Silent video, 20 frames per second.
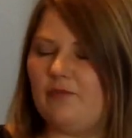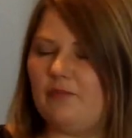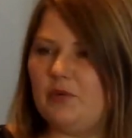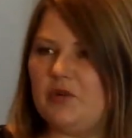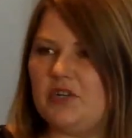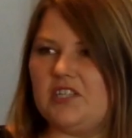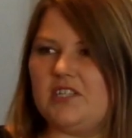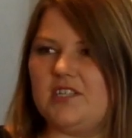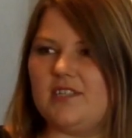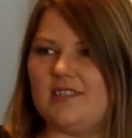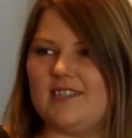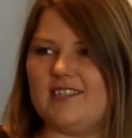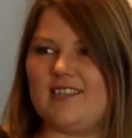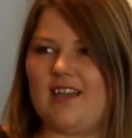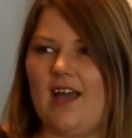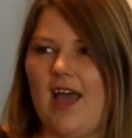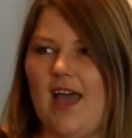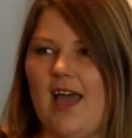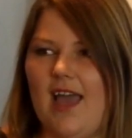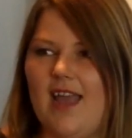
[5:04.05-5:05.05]
of put it to the
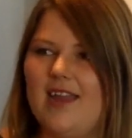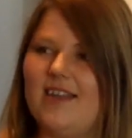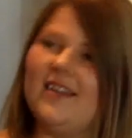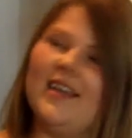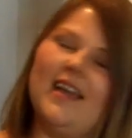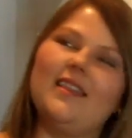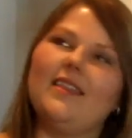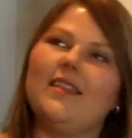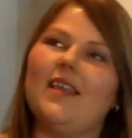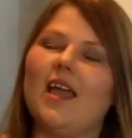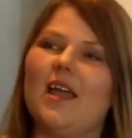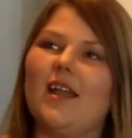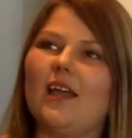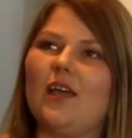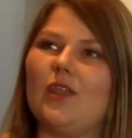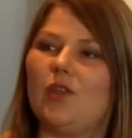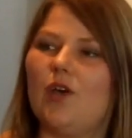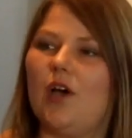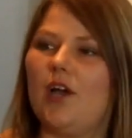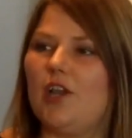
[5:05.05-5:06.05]
side, and then I
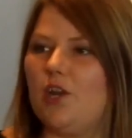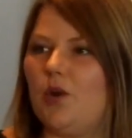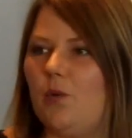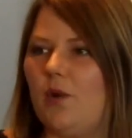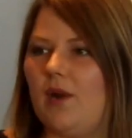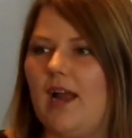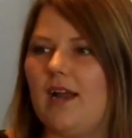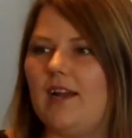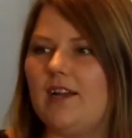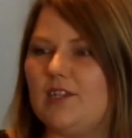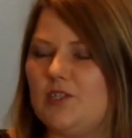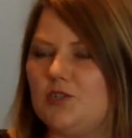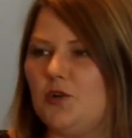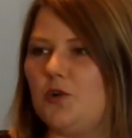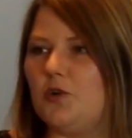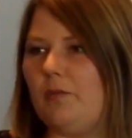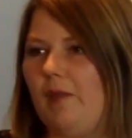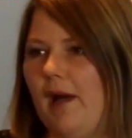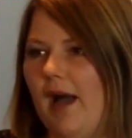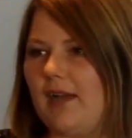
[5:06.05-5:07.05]
thought, you know what, I'm going to
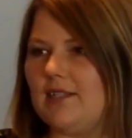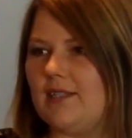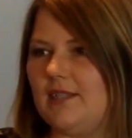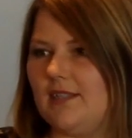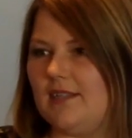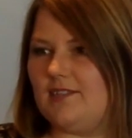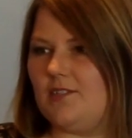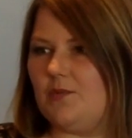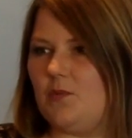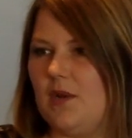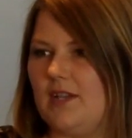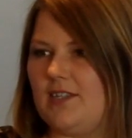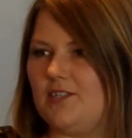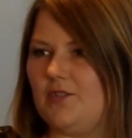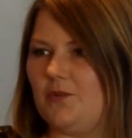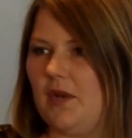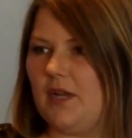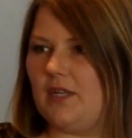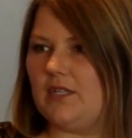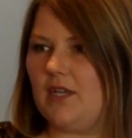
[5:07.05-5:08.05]
circle back to this when it's
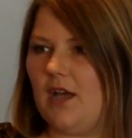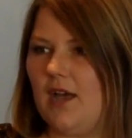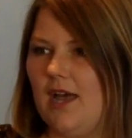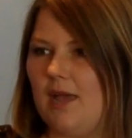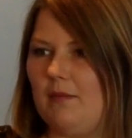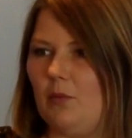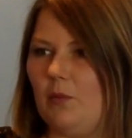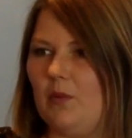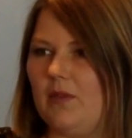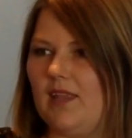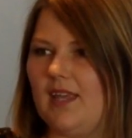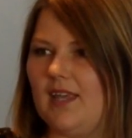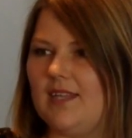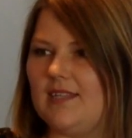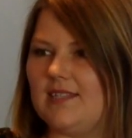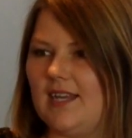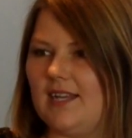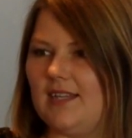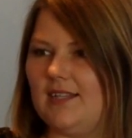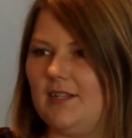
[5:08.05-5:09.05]
the right time and when the
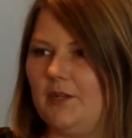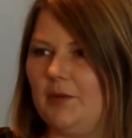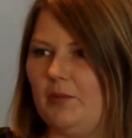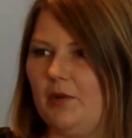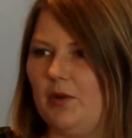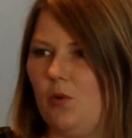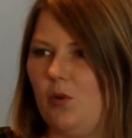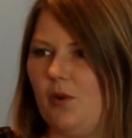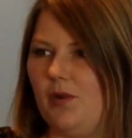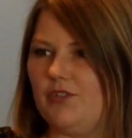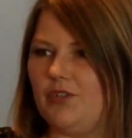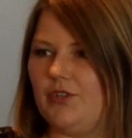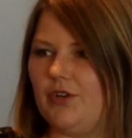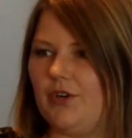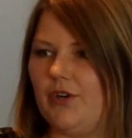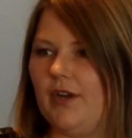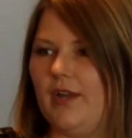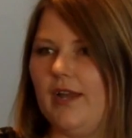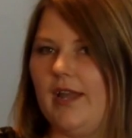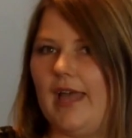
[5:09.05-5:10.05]
kids get a little bit
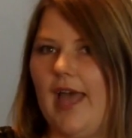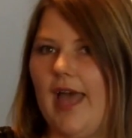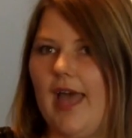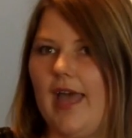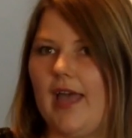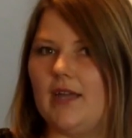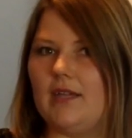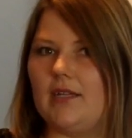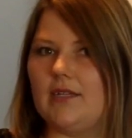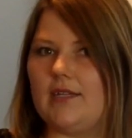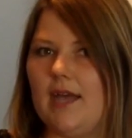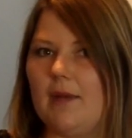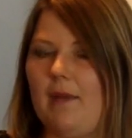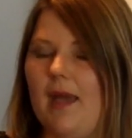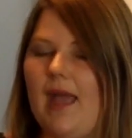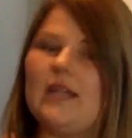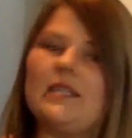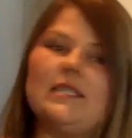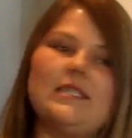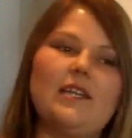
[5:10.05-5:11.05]
older. Right. And I
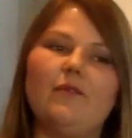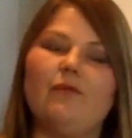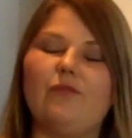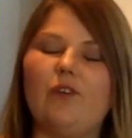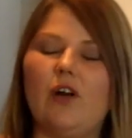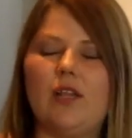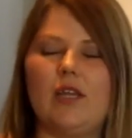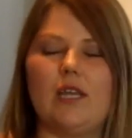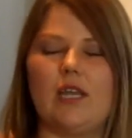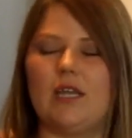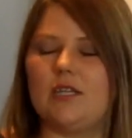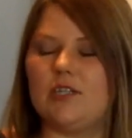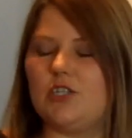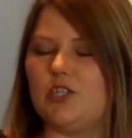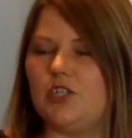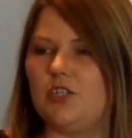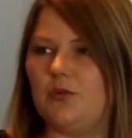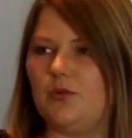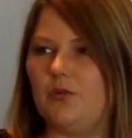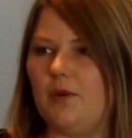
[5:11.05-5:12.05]
ended up falling
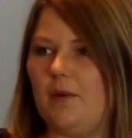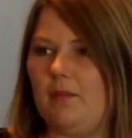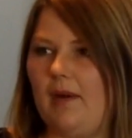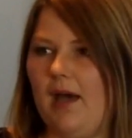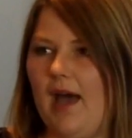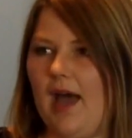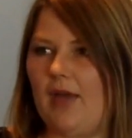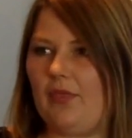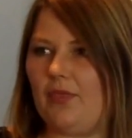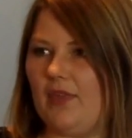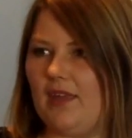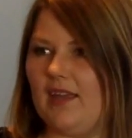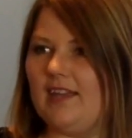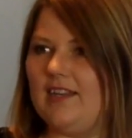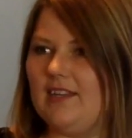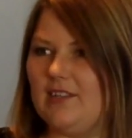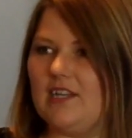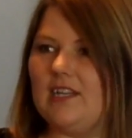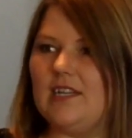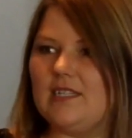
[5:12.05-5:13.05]
into a path, like
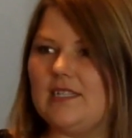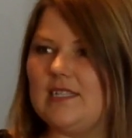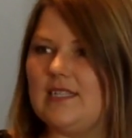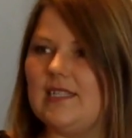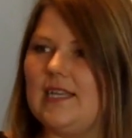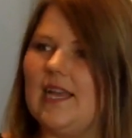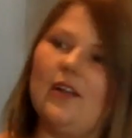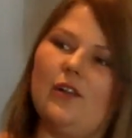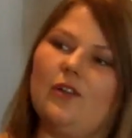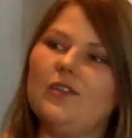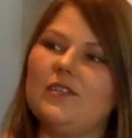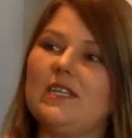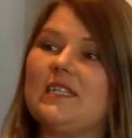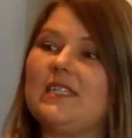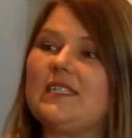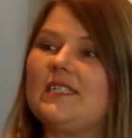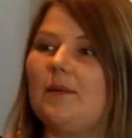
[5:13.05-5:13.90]
into sales, into